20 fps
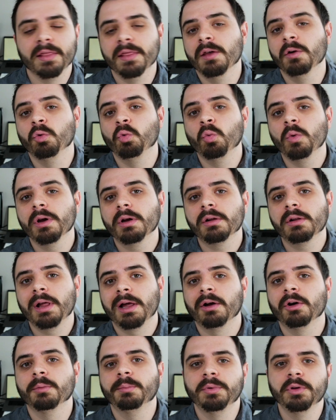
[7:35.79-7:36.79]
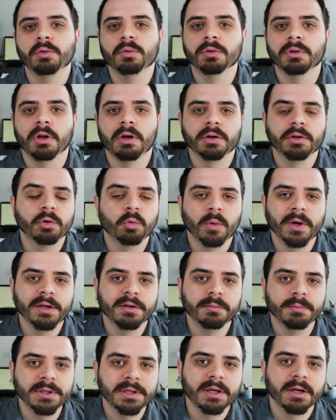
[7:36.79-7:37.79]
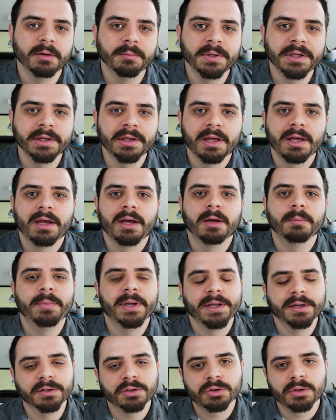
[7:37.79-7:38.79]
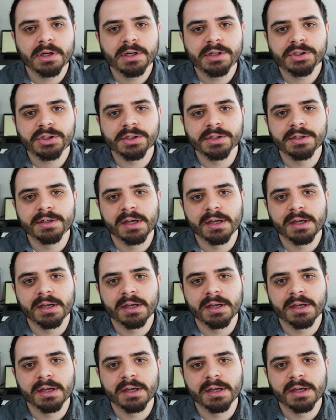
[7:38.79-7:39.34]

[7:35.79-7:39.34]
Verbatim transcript: that will help you along your way to becoming a penetration